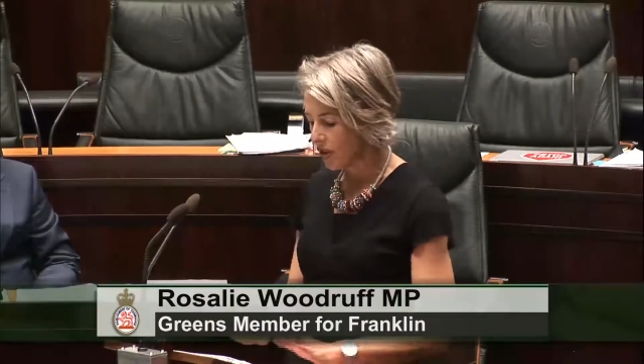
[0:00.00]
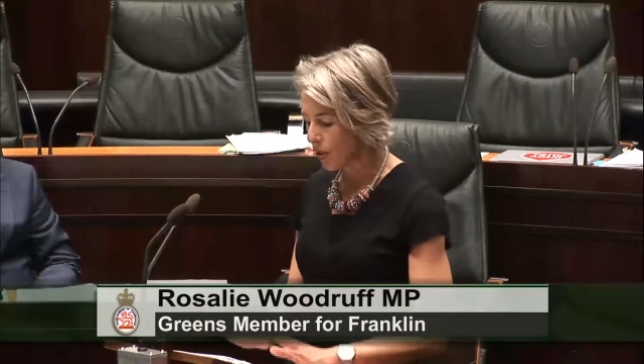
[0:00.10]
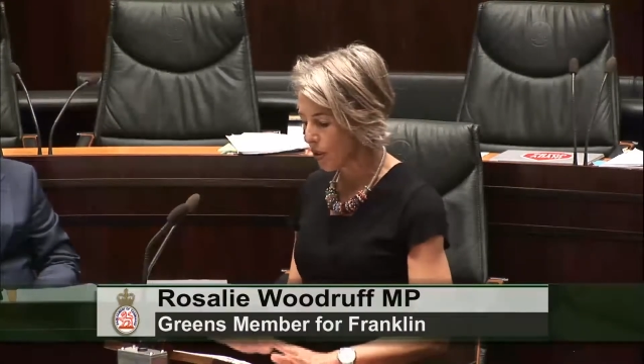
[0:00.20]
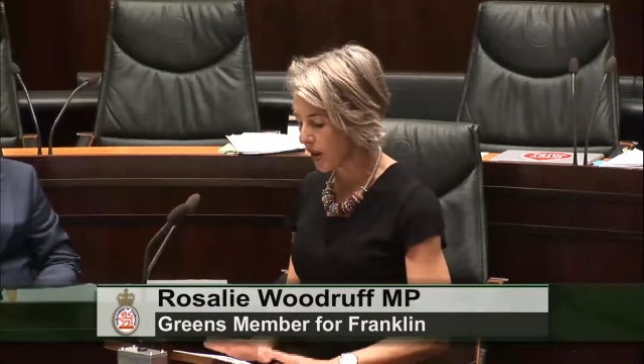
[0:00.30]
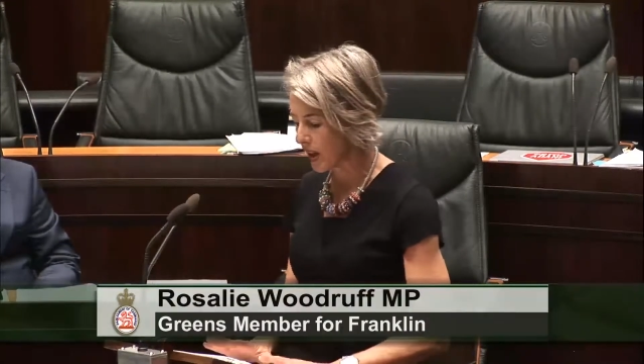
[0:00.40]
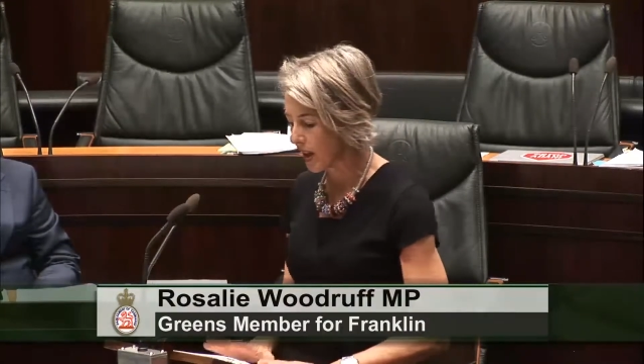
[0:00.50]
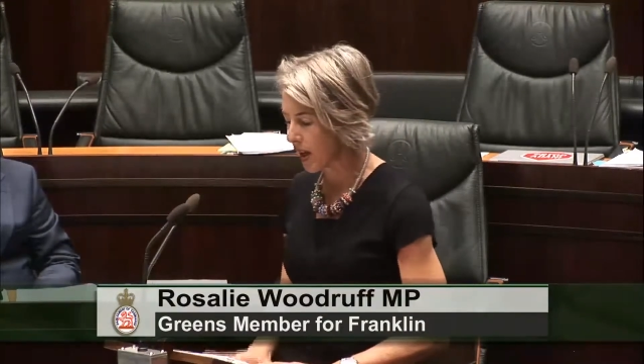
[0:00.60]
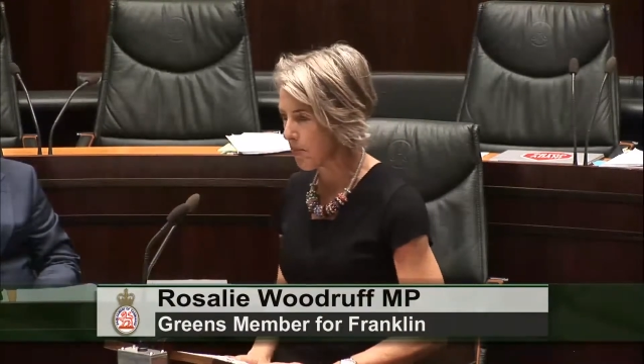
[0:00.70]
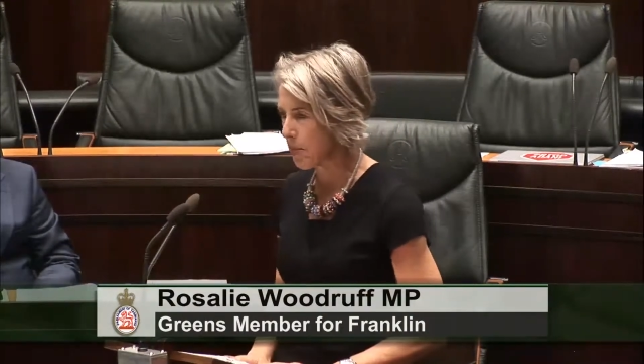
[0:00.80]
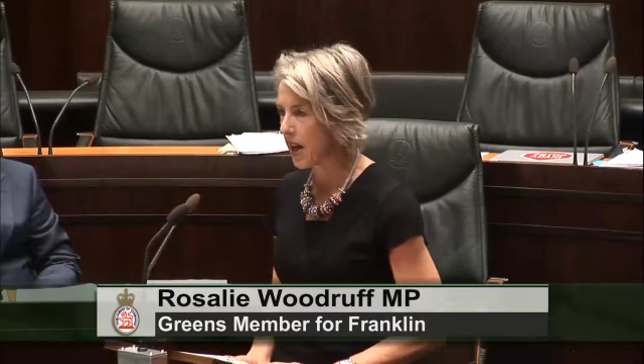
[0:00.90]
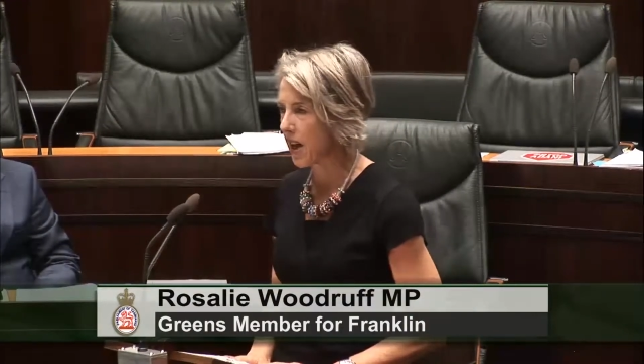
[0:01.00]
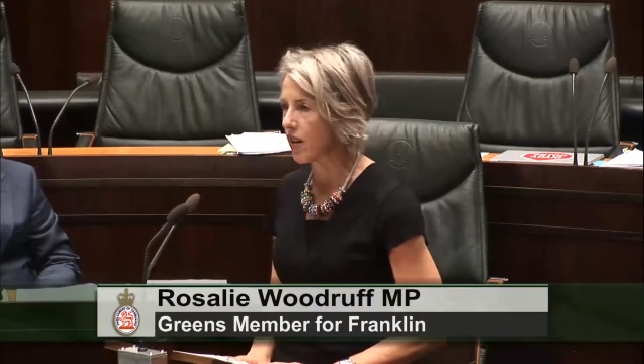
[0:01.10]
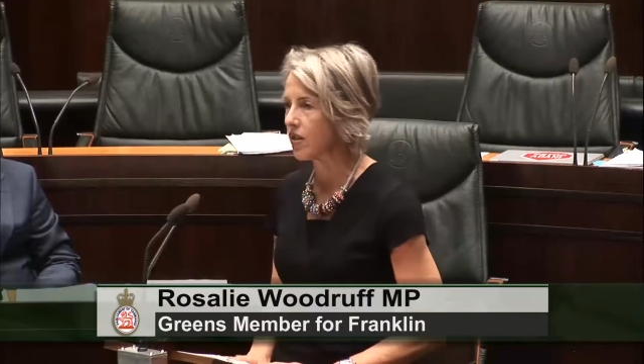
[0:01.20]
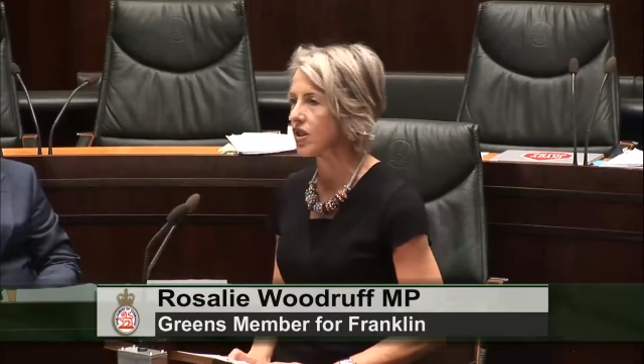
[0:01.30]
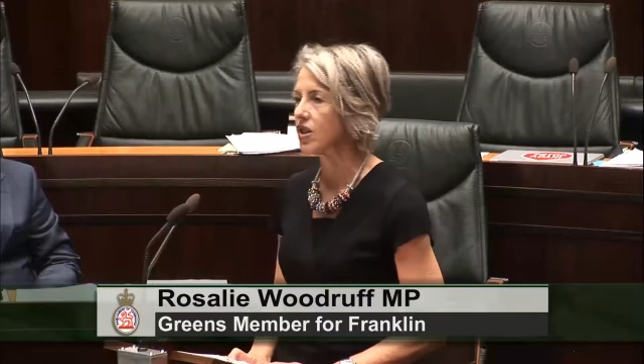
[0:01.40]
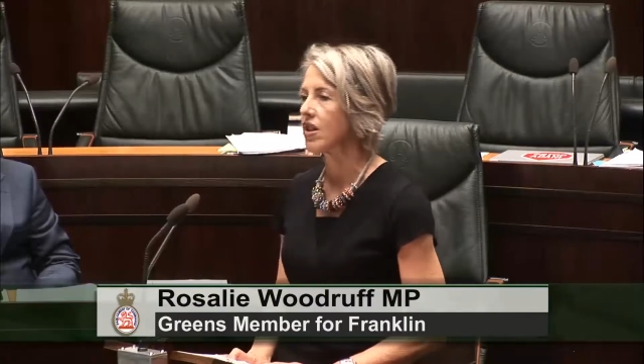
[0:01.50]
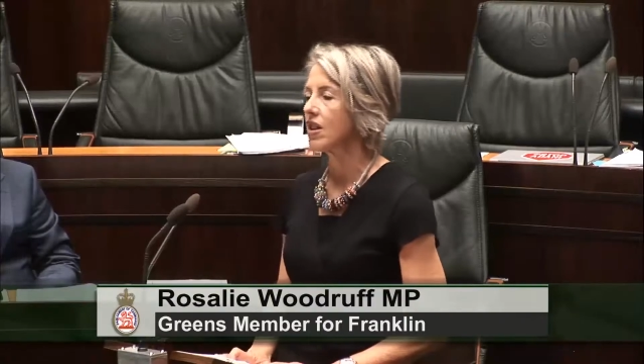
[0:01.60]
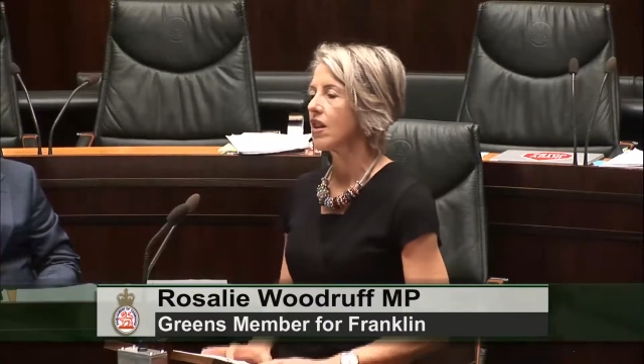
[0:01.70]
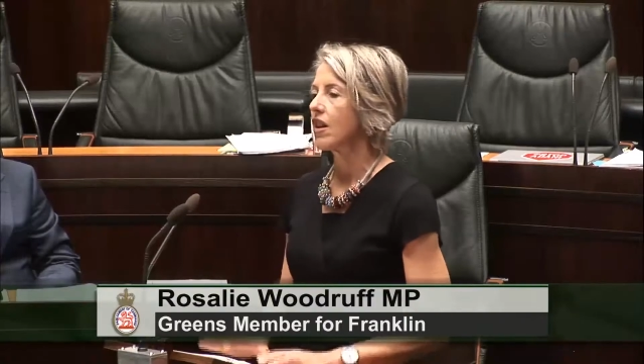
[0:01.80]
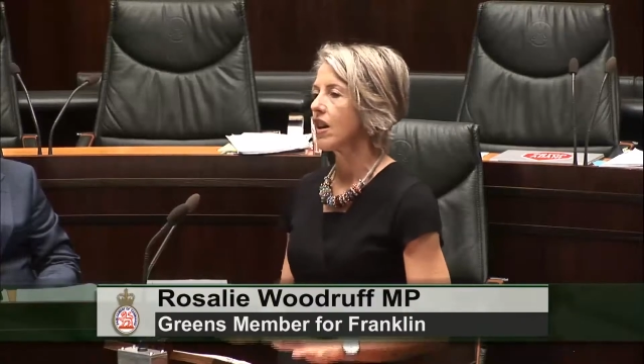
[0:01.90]
talking about
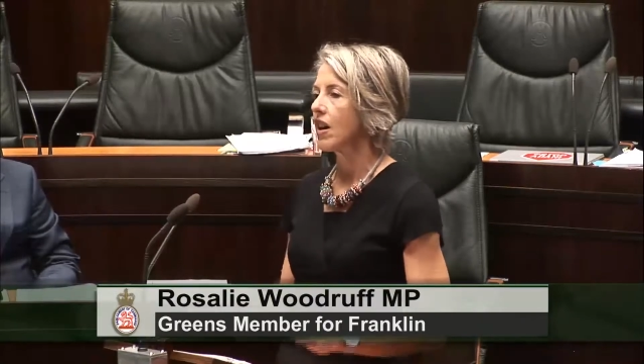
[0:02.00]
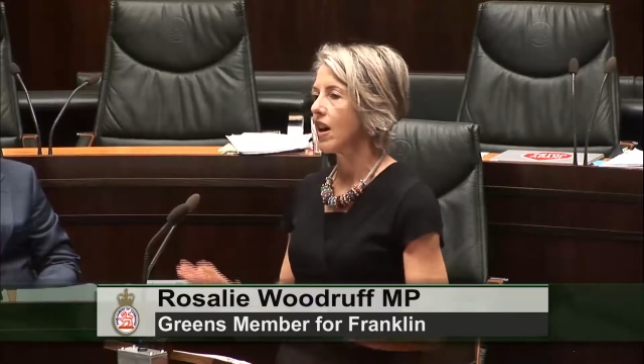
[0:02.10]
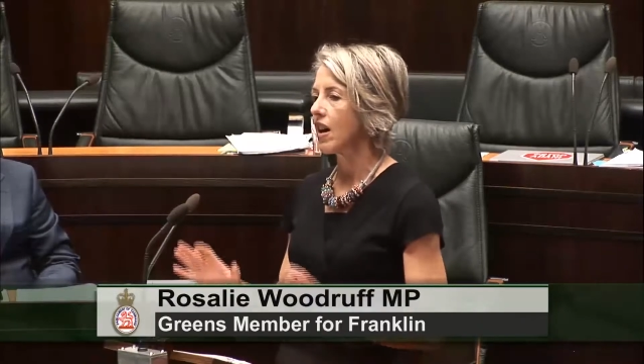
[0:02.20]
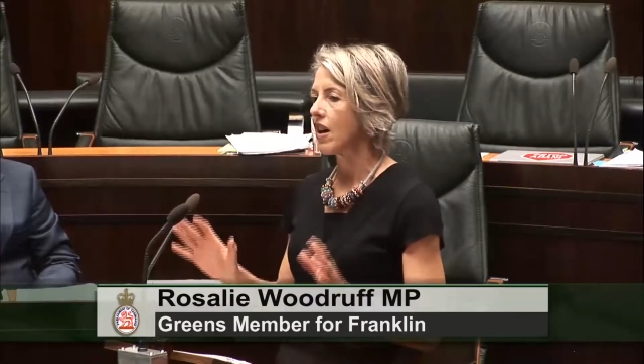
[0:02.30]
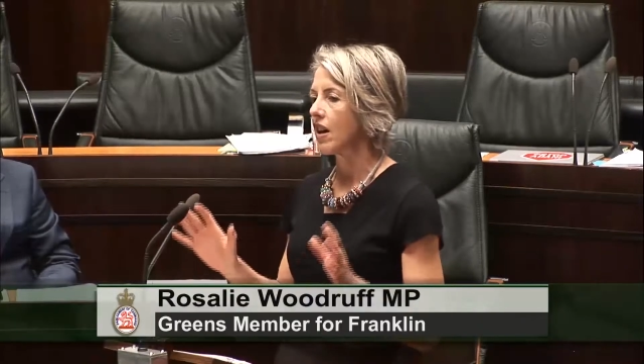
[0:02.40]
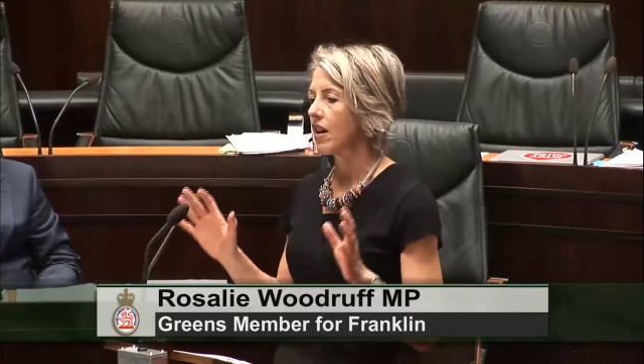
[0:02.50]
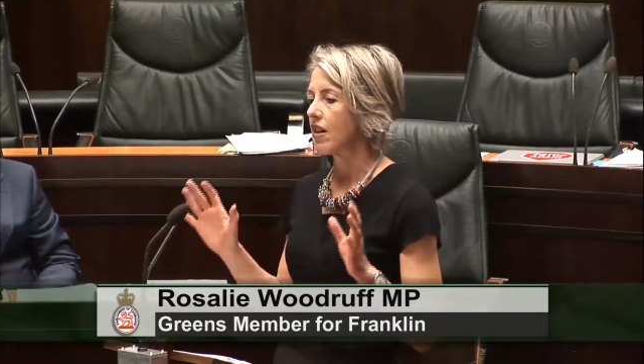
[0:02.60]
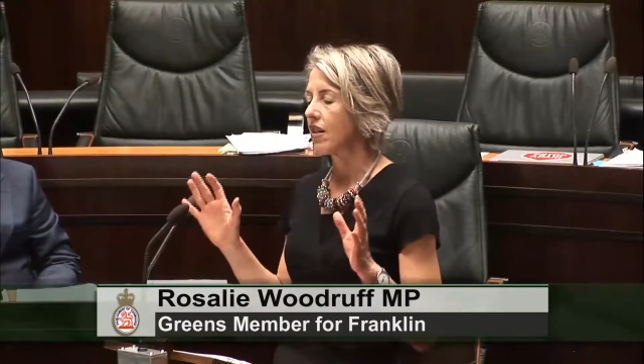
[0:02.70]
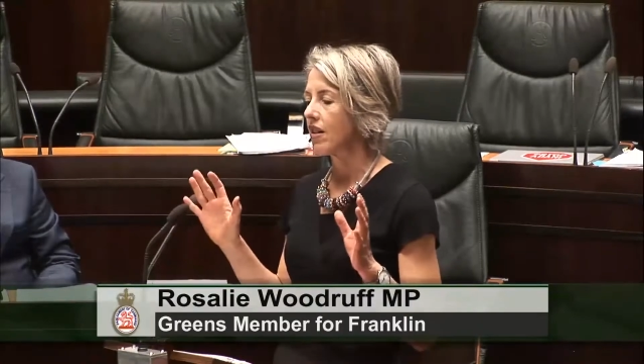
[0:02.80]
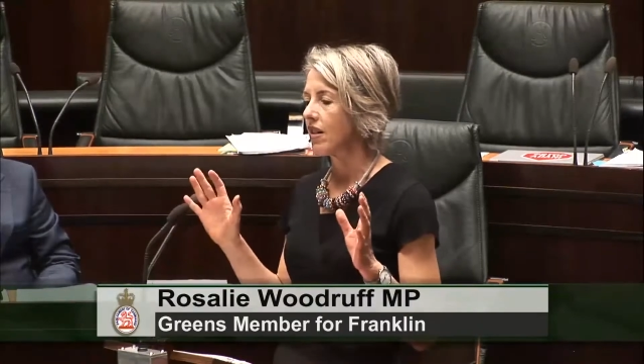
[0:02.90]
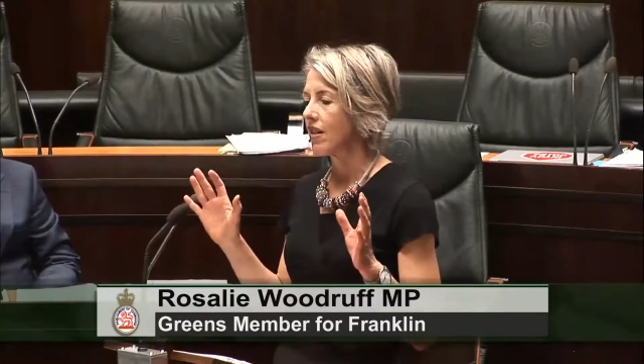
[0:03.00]
how